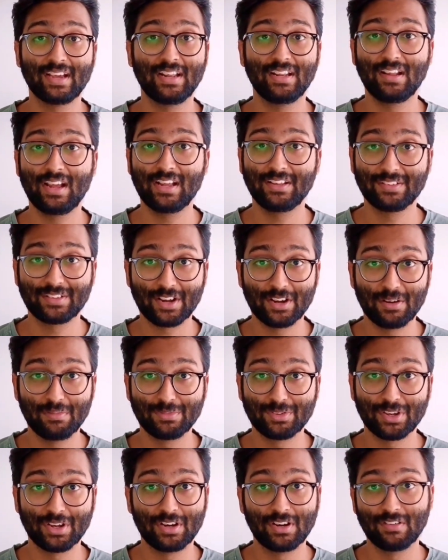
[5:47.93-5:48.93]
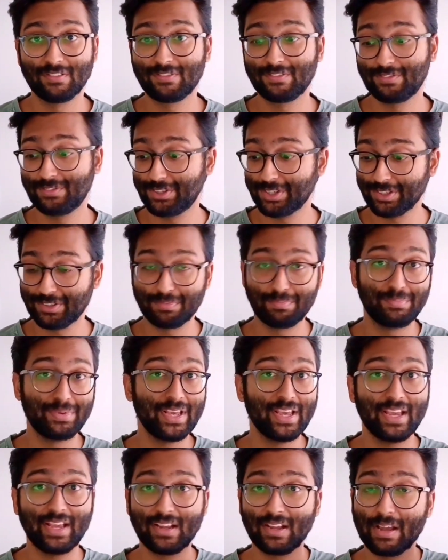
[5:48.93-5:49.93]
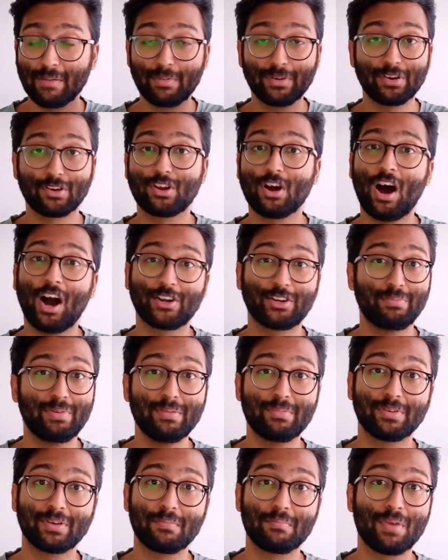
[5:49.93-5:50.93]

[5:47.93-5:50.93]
in, in terms of just being able to talk to people in